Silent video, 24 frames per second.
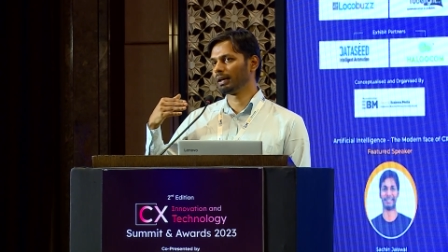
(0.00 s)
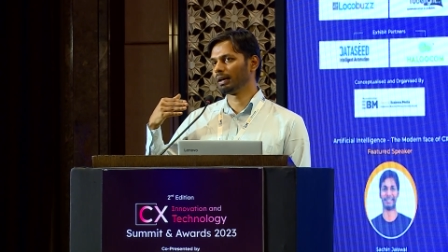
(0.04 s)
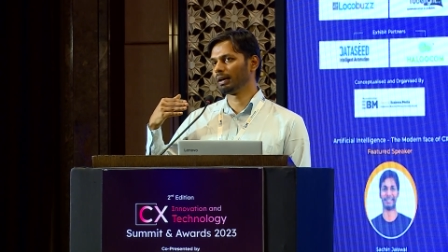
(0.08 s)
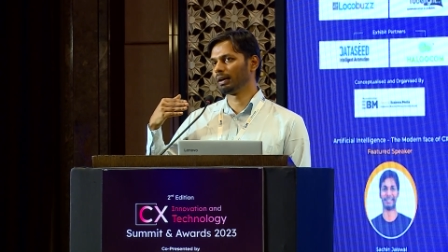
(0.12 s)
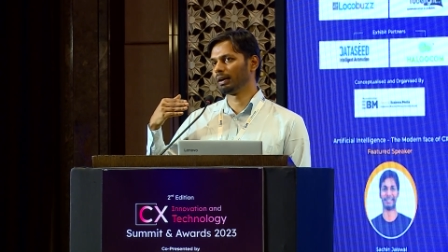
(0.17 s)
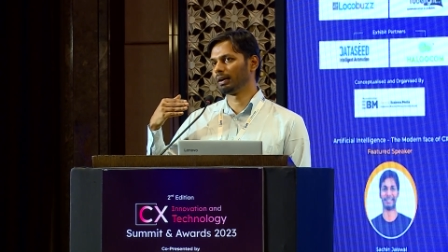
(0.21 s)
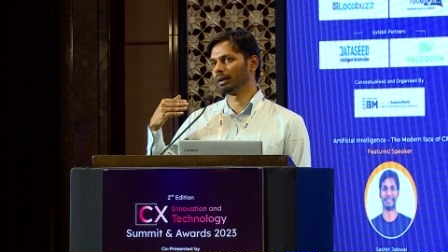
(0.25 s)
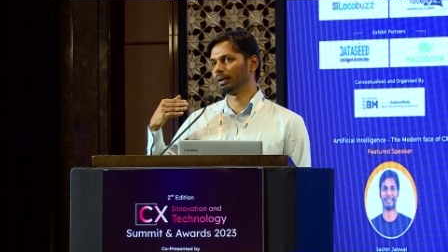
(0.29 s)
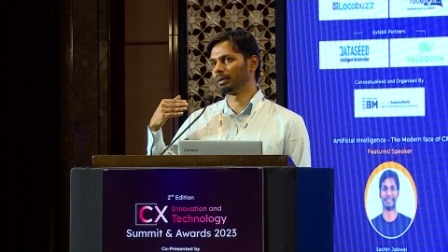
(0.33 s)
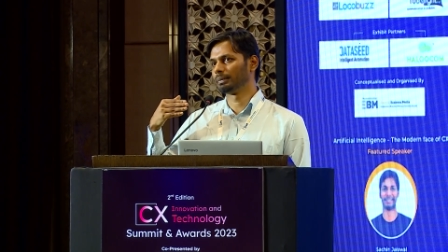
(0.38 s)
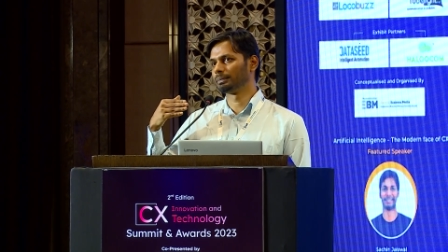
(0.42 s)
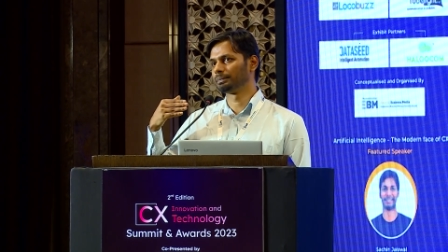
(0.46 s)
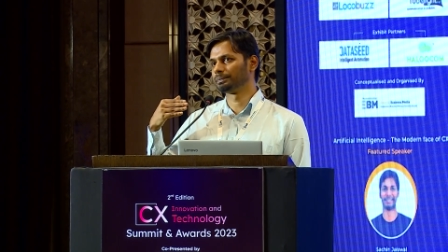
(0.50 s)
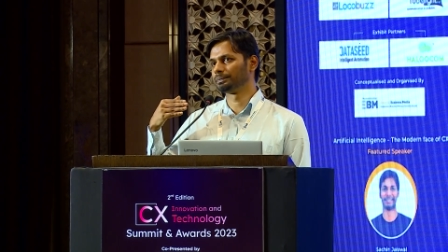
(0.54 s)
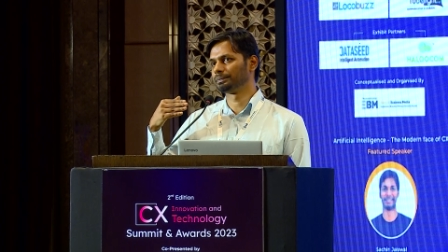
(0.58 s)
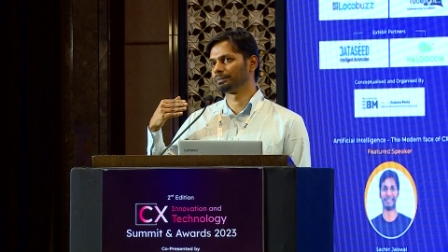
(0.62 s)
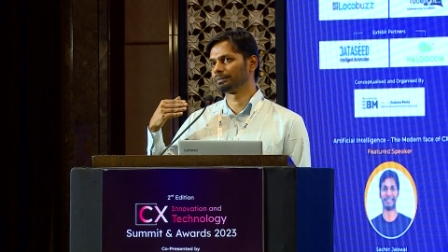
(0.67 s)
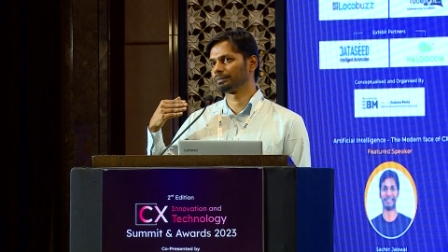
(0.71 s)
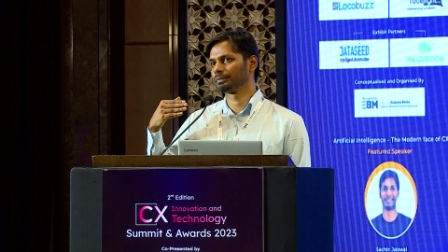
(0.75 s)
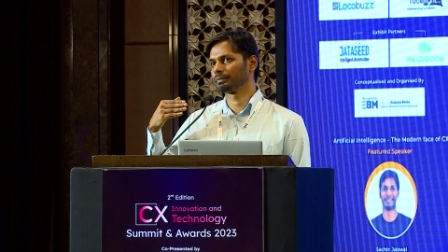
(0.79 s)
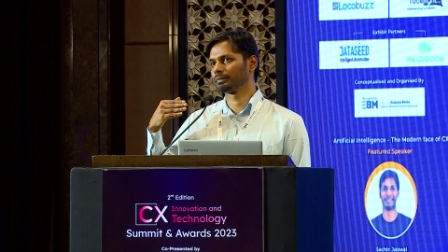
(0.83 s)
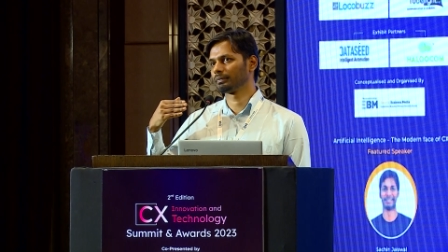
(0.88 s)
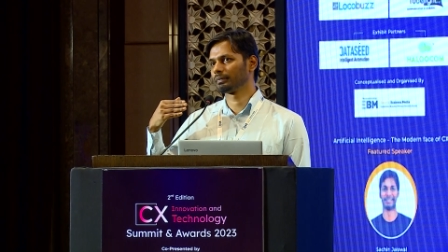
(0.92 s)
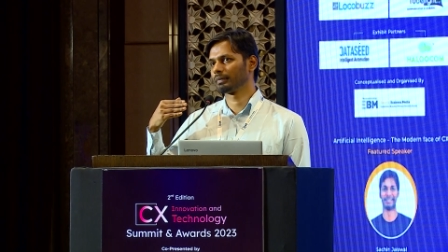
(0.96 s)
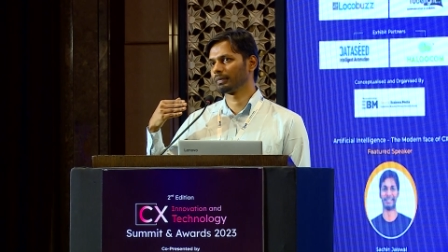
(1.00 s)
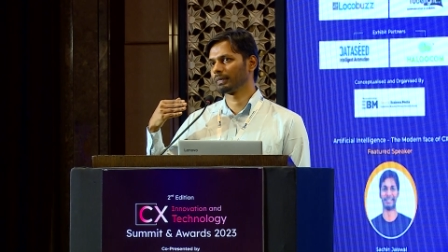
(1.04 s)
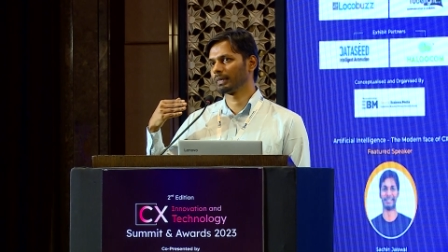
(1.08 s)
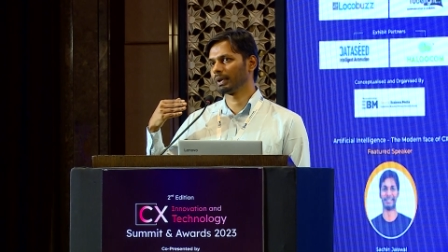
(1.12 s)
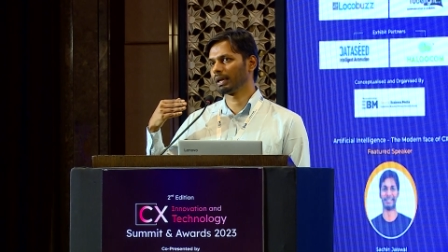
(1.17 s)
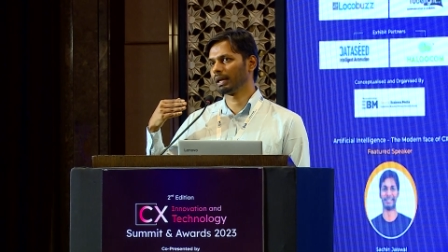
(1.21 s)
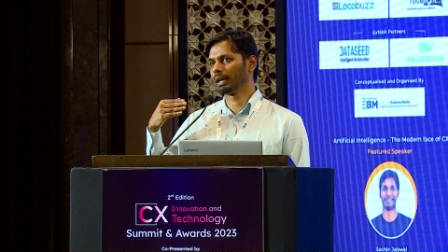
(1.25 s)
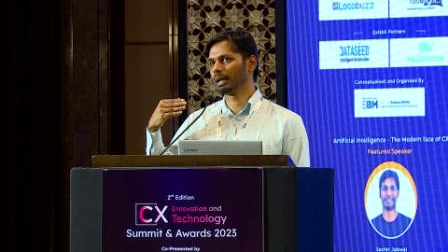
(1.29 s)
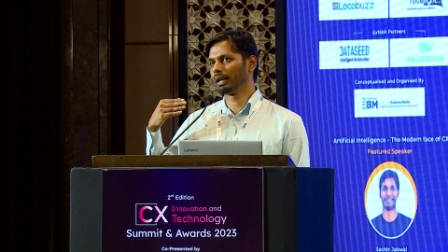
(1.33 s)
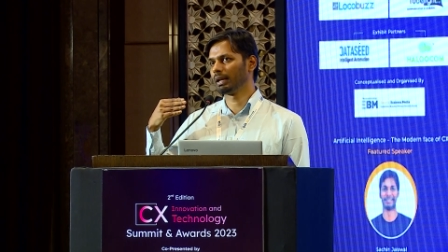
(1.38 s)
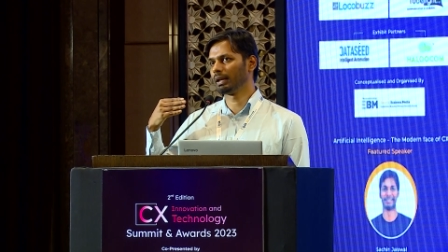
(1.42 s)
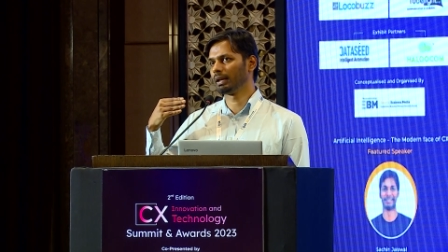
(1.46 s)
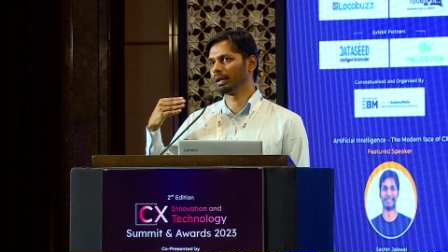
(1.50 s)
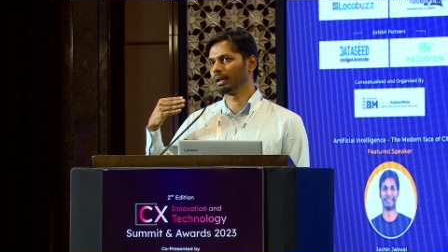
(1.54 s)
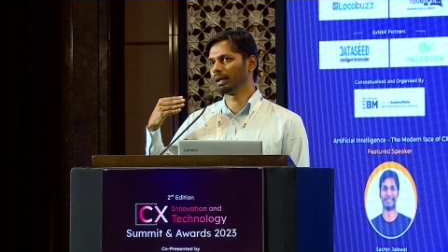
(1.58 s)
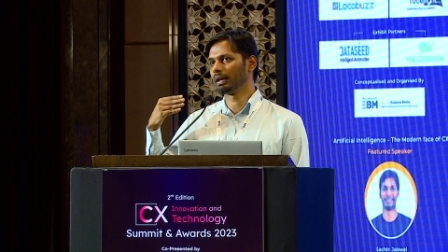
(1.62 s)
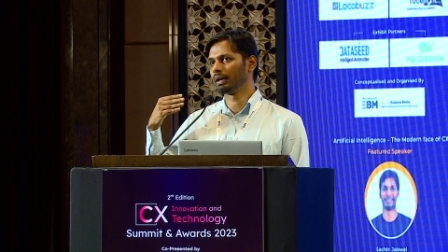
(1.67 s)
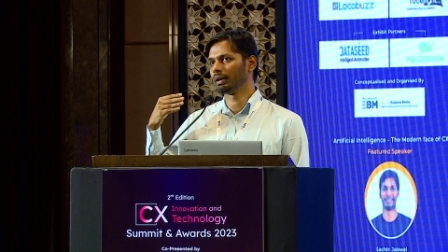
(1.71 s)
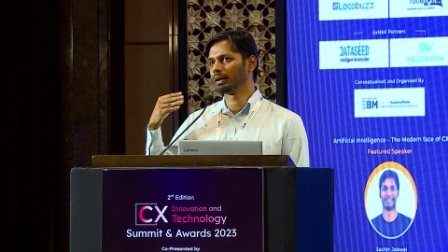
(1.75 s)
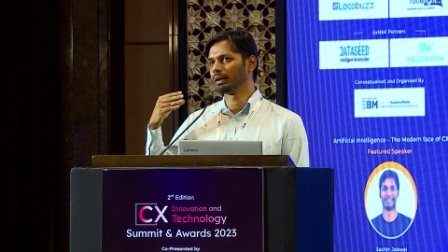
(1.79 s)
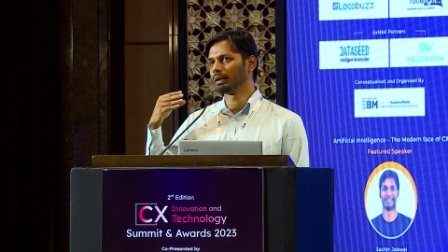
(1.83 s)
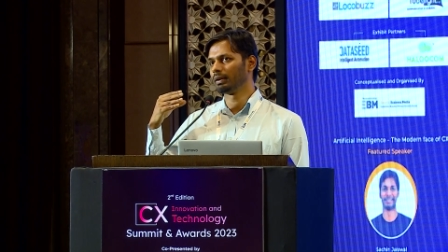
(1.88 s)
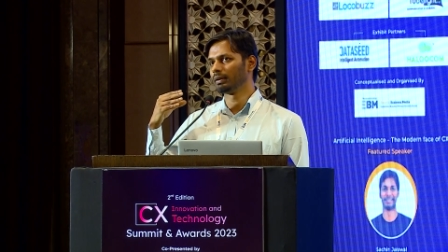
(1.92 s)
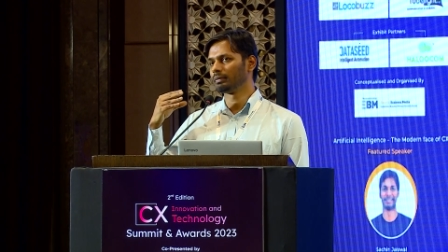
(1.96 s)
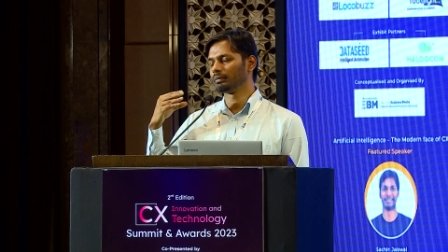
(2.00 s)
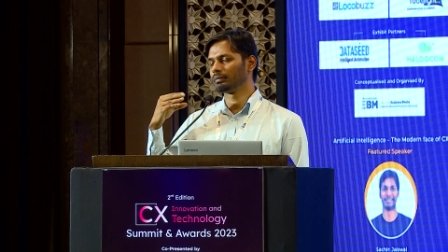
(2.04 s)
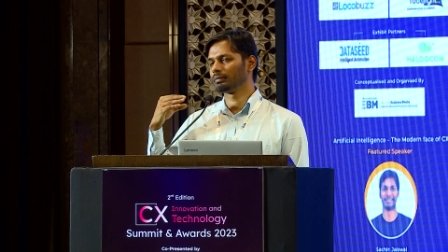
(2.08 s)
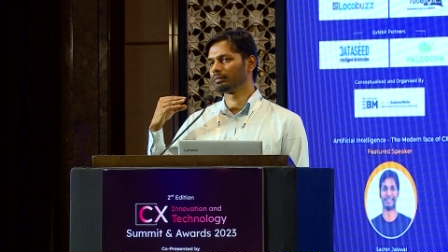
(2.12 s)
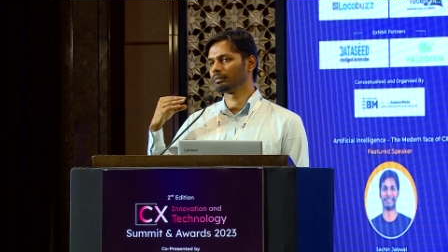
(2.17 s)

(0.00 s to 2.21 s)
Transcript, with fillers: um, in in a